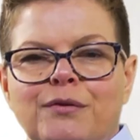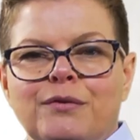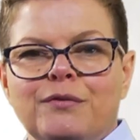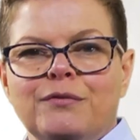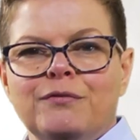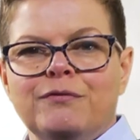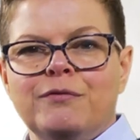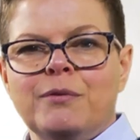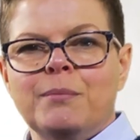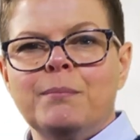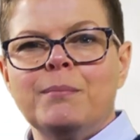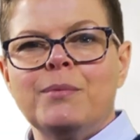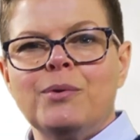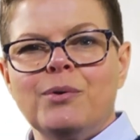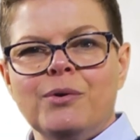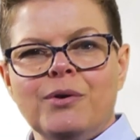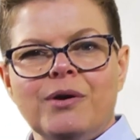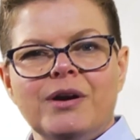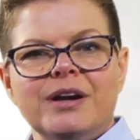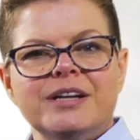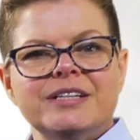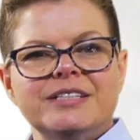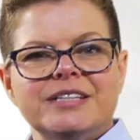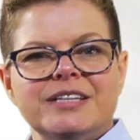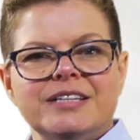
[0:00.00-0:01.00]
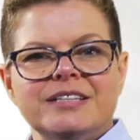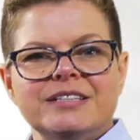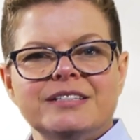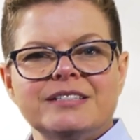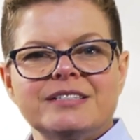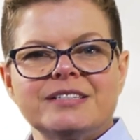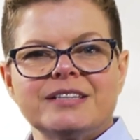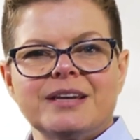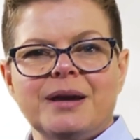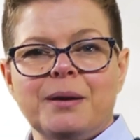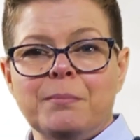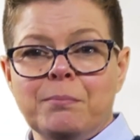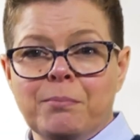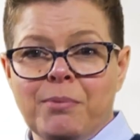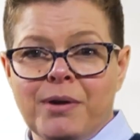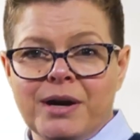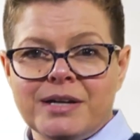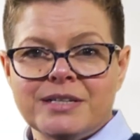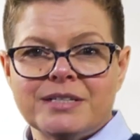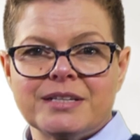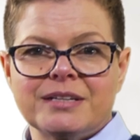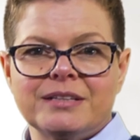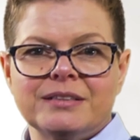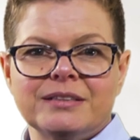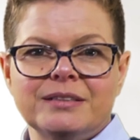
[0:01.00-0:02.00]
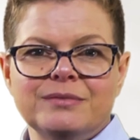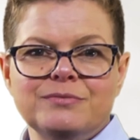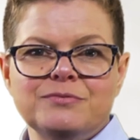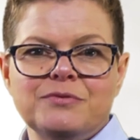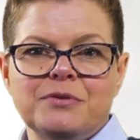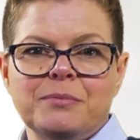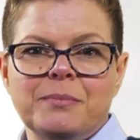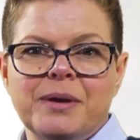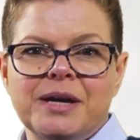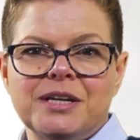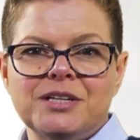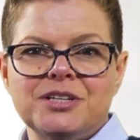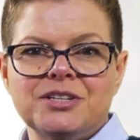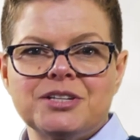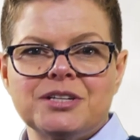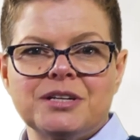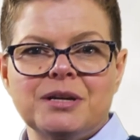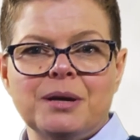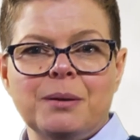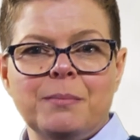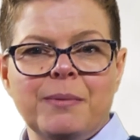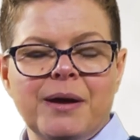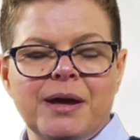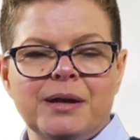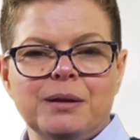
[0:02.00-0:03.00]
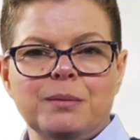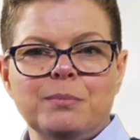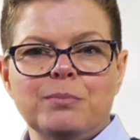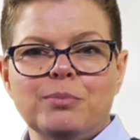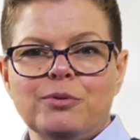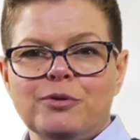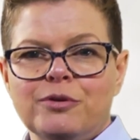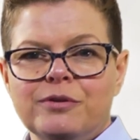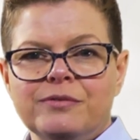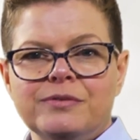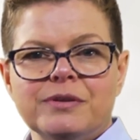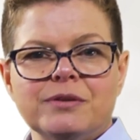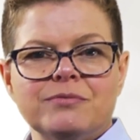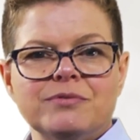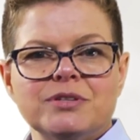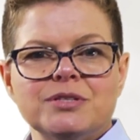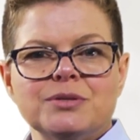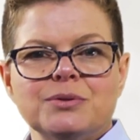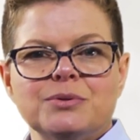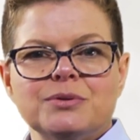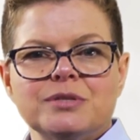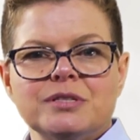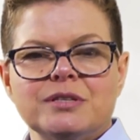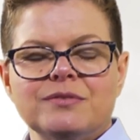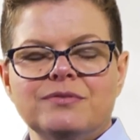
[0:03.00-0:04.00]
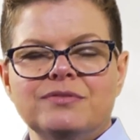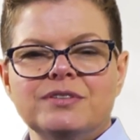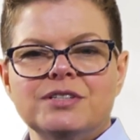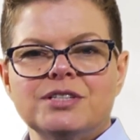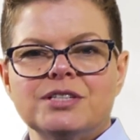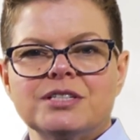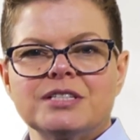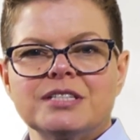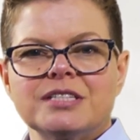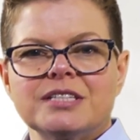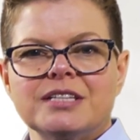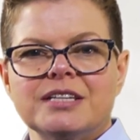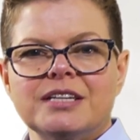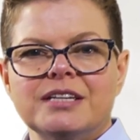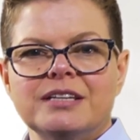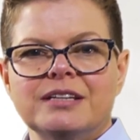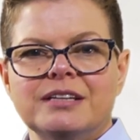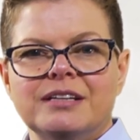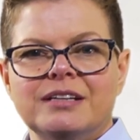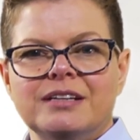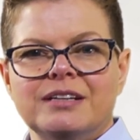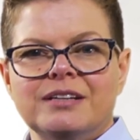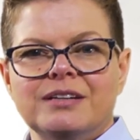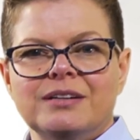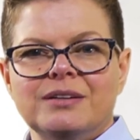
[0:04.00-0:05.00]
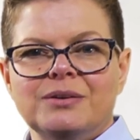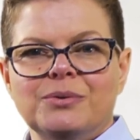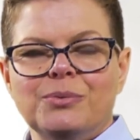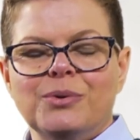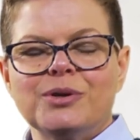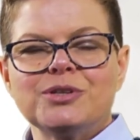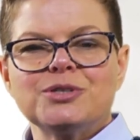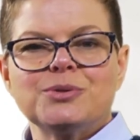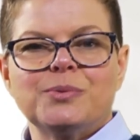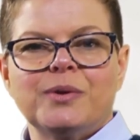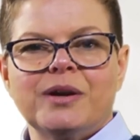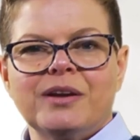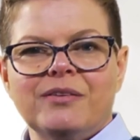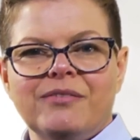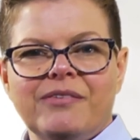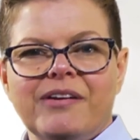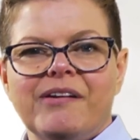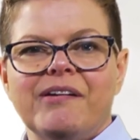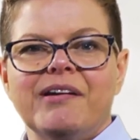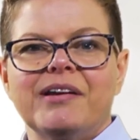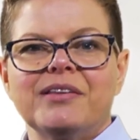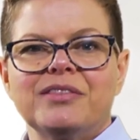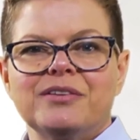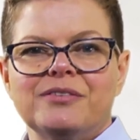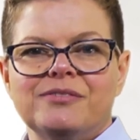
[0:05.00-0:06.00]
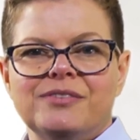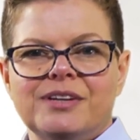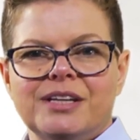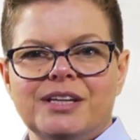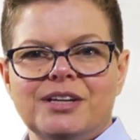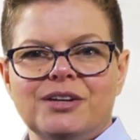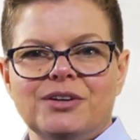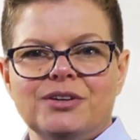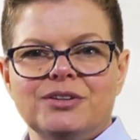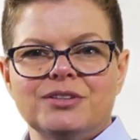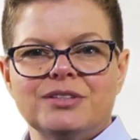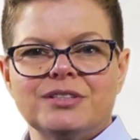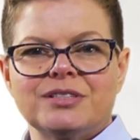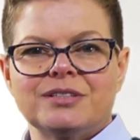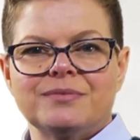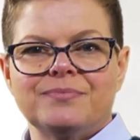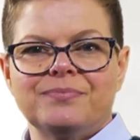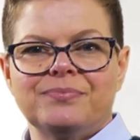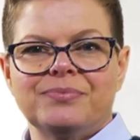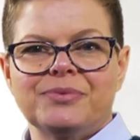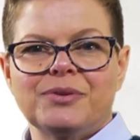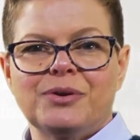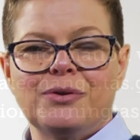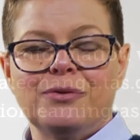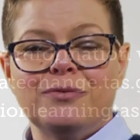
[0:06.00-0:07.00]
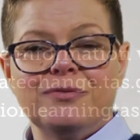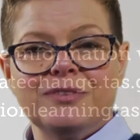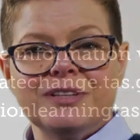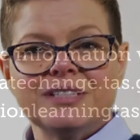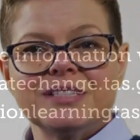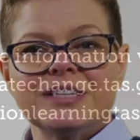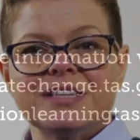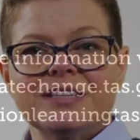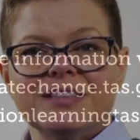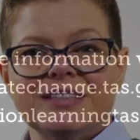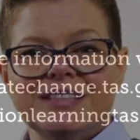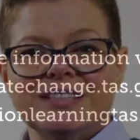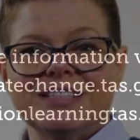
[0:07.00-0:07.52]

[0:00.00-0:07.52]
For more ideas and practical information about improving resource efficiency, watch one of our other videos or visit the